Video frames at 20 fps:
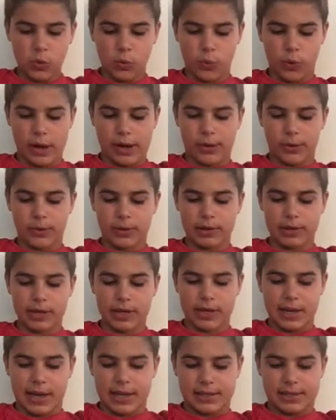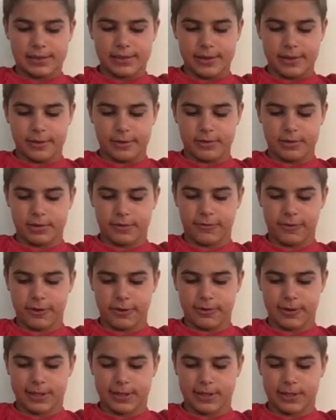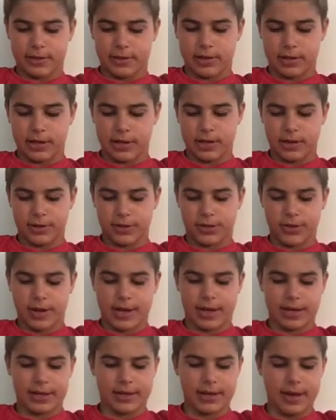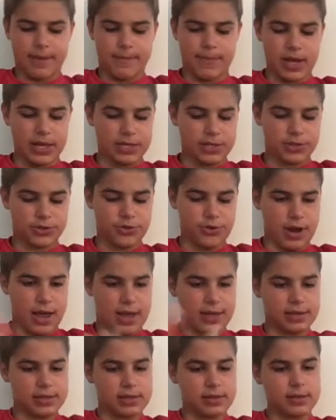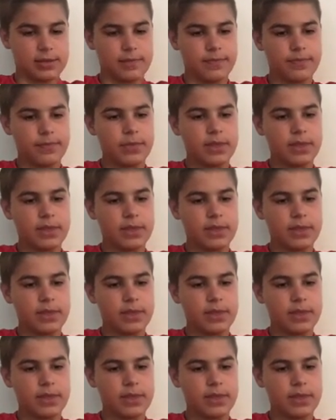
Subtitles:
wear really nice clothes for the rest of the year so I can get best dressed.